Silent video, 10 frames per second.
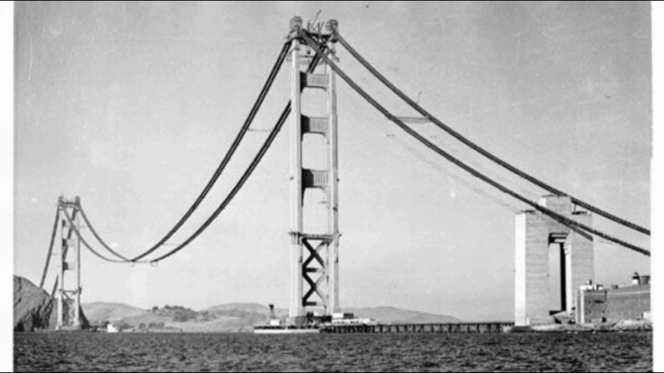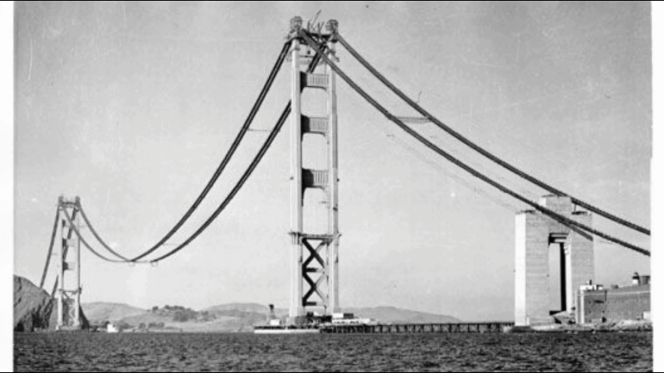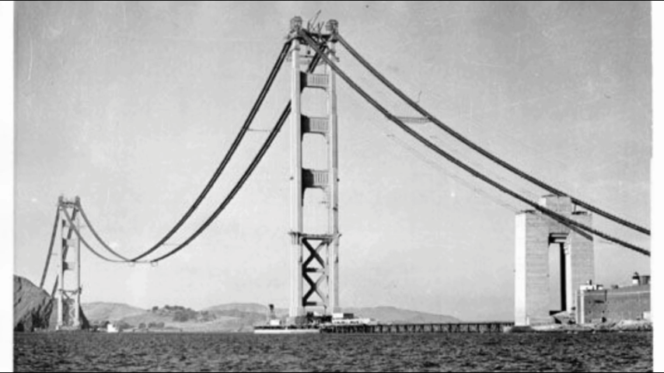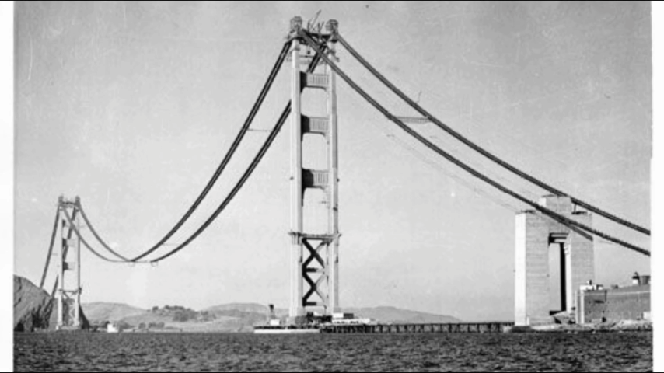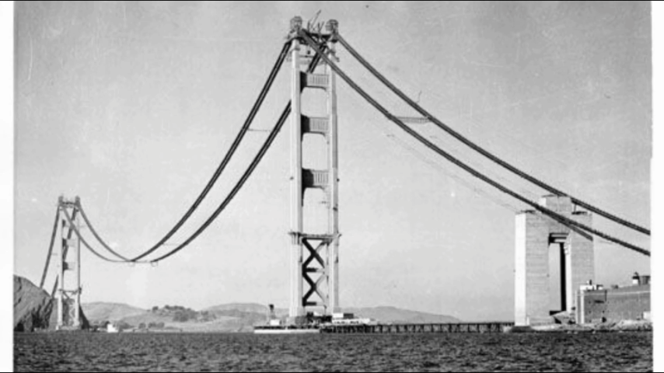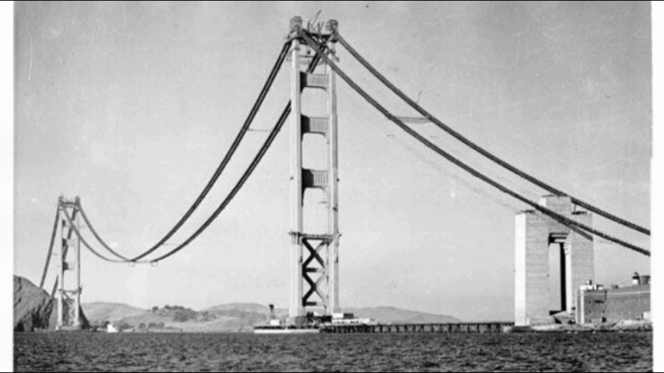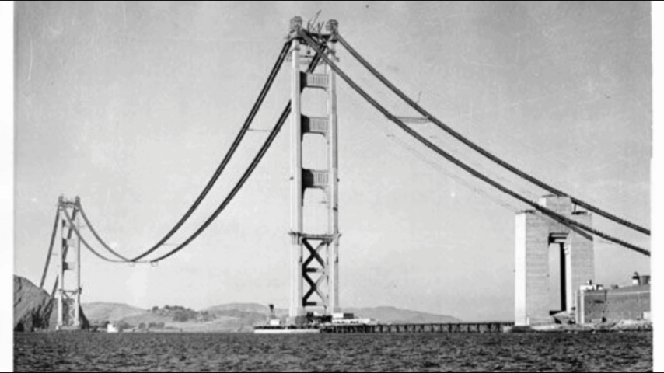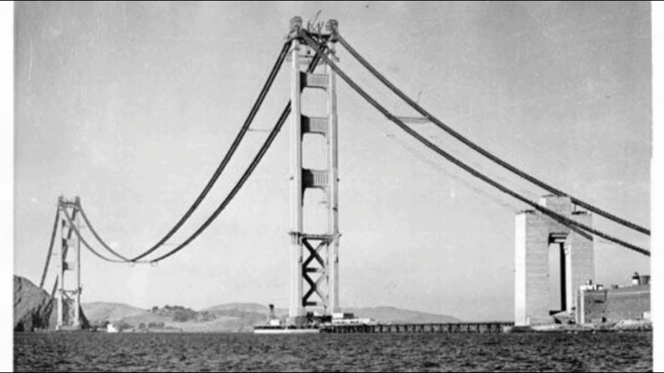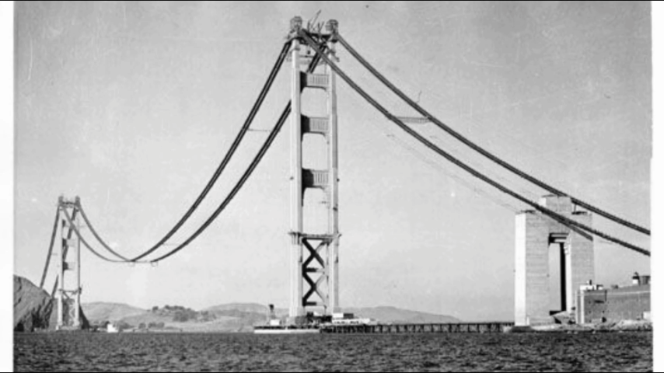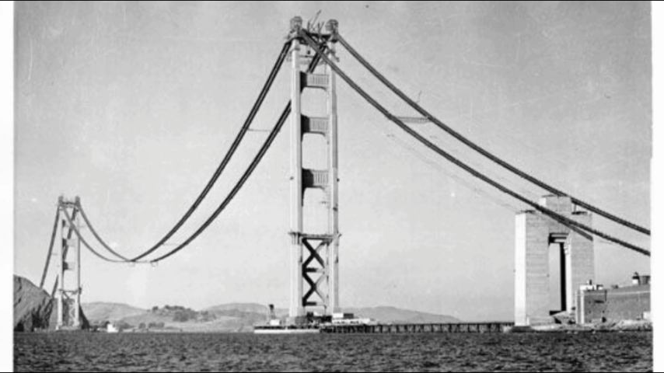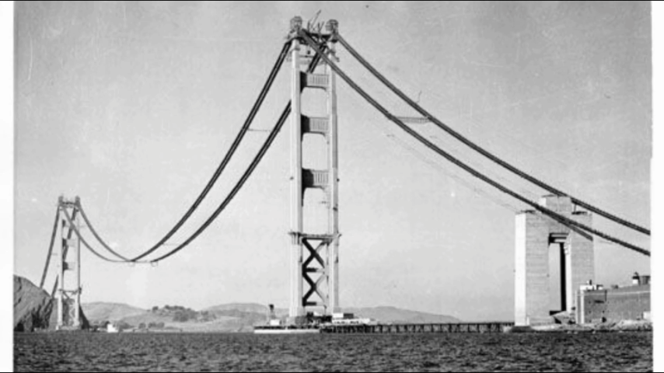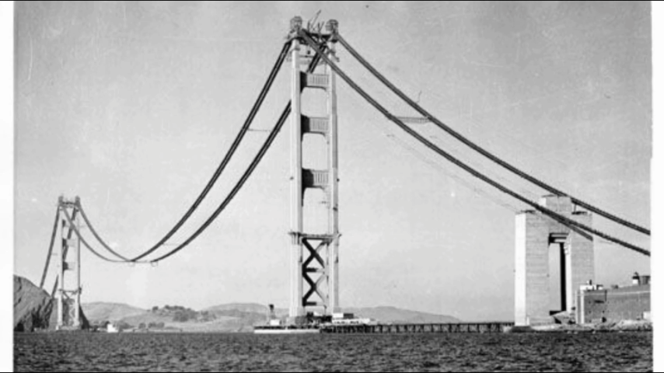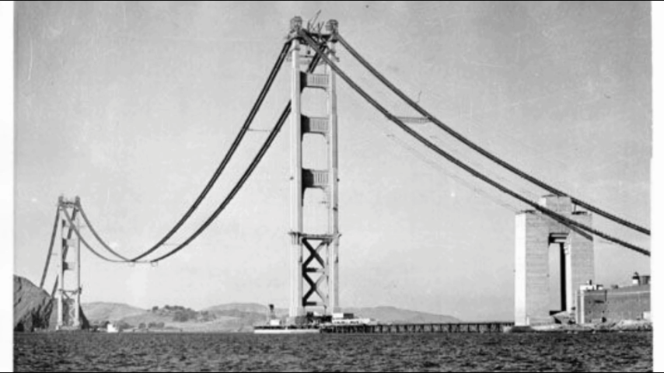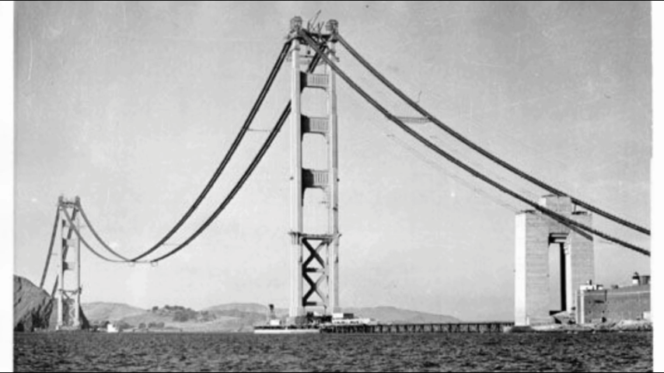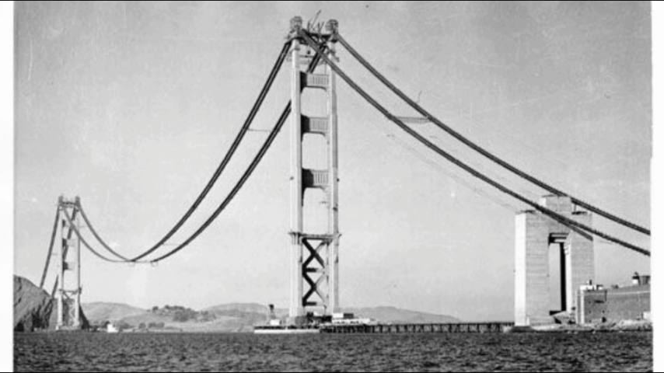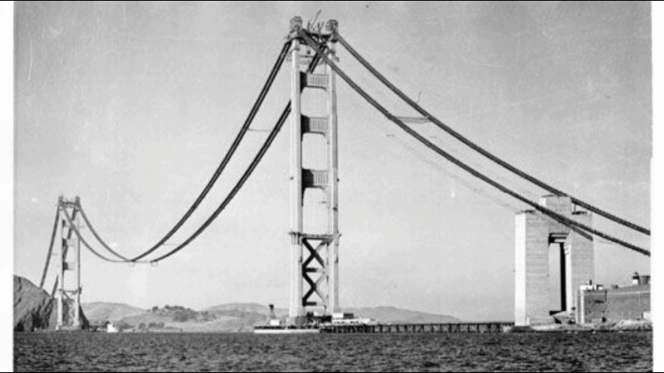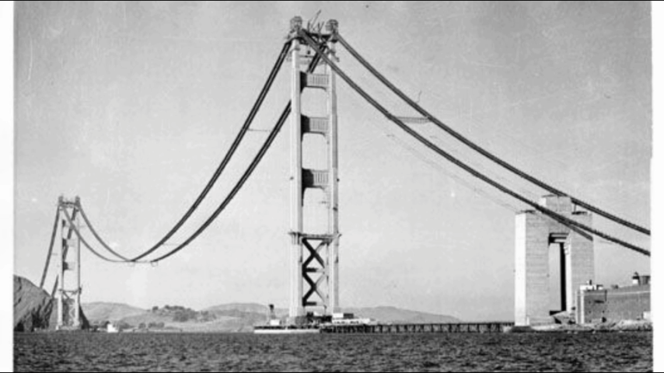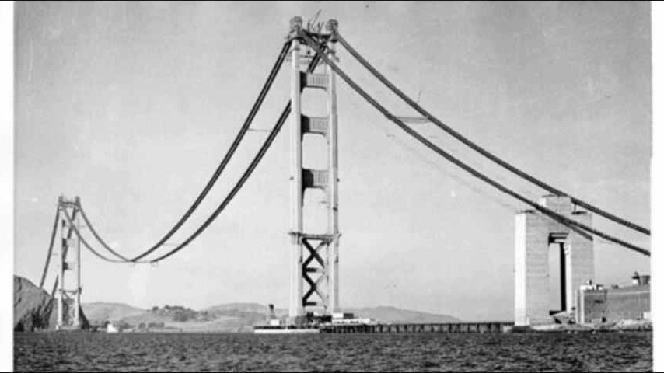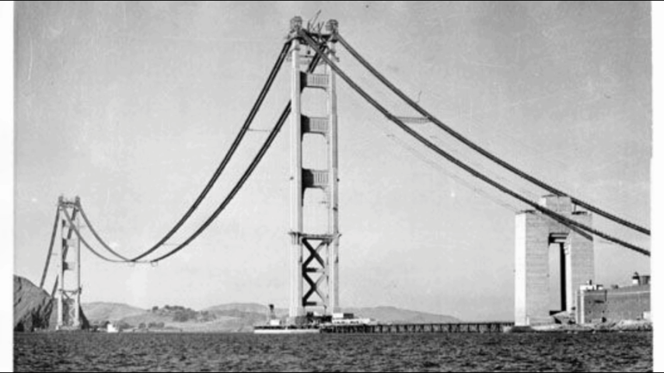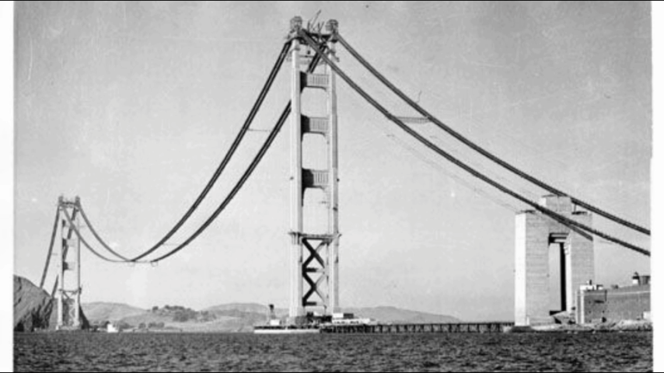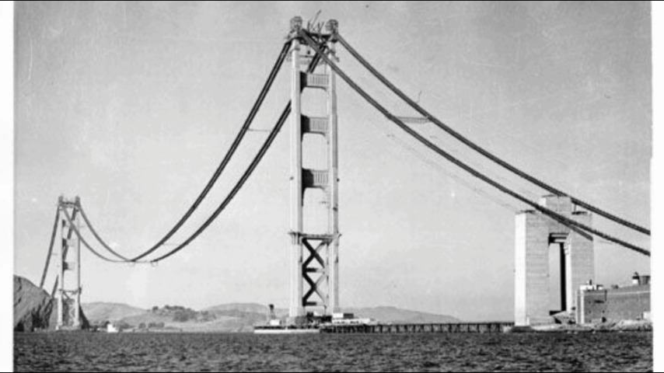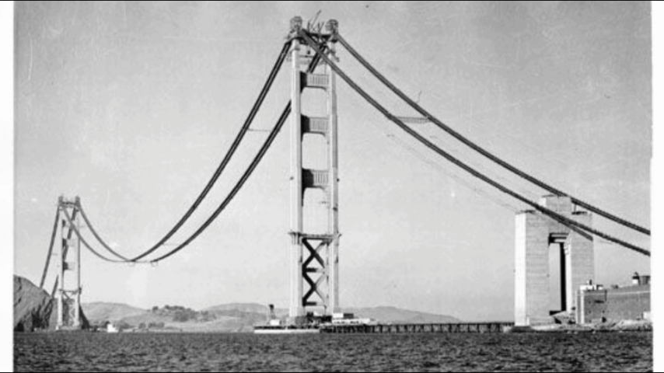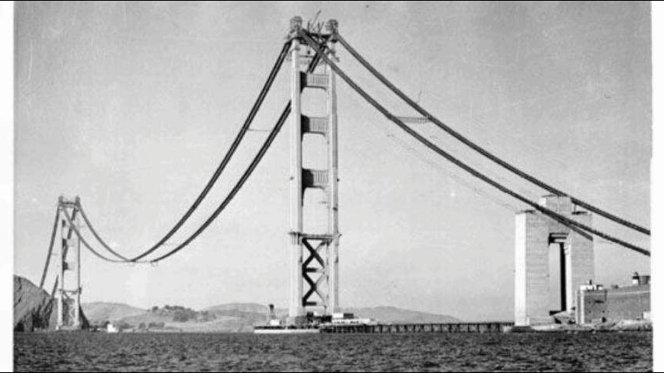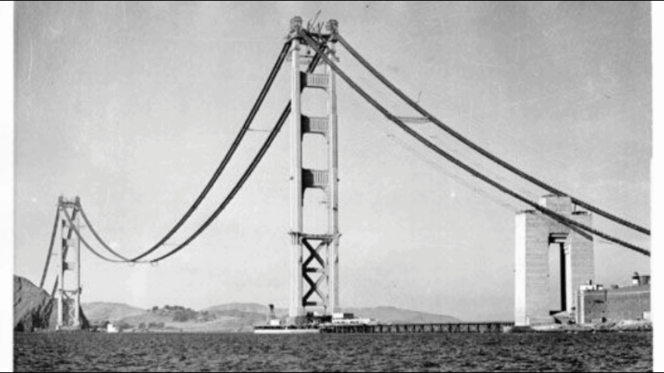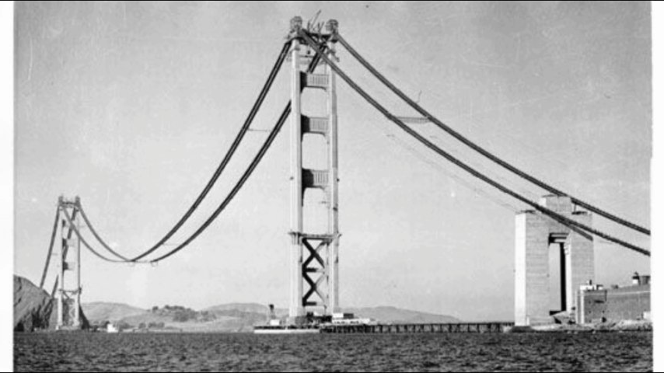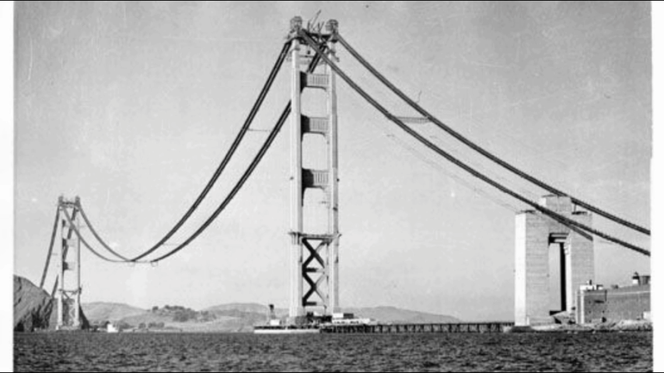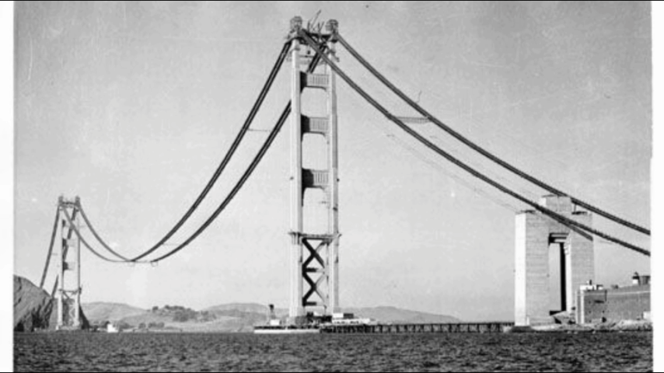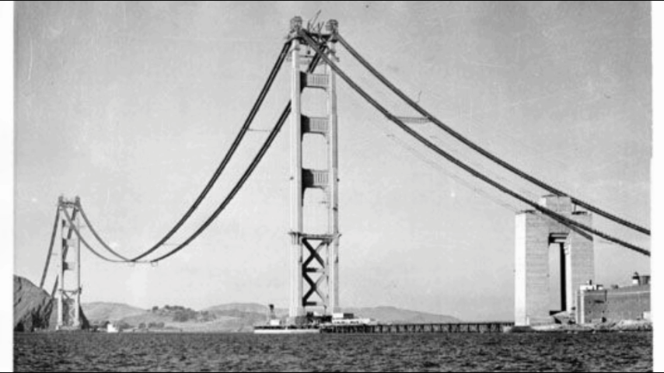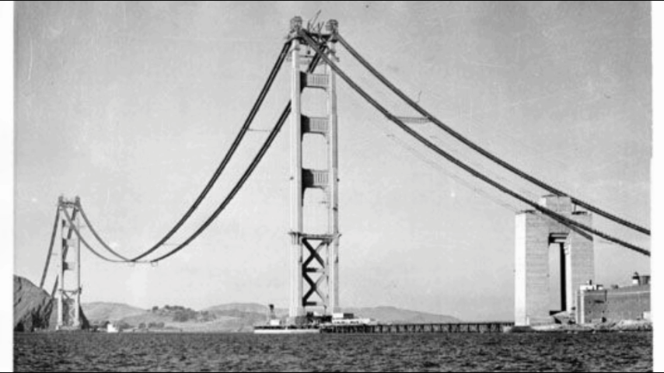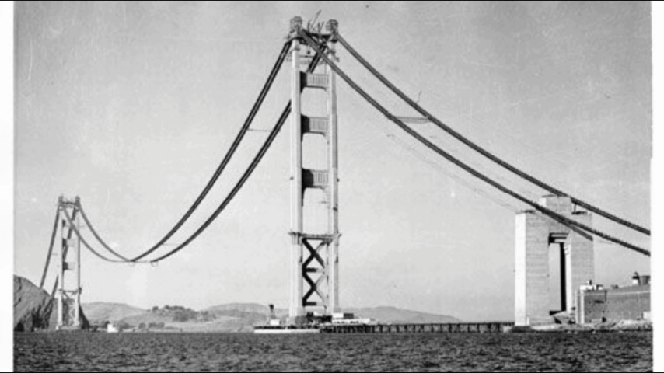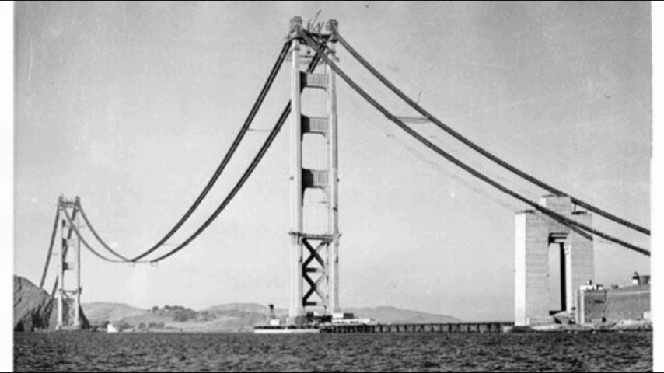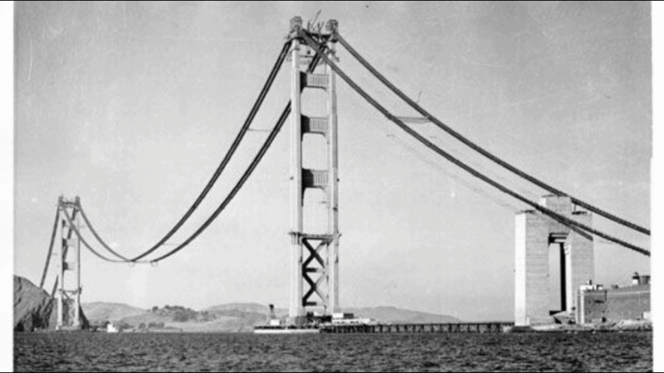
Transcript: [unreadable: no face in view]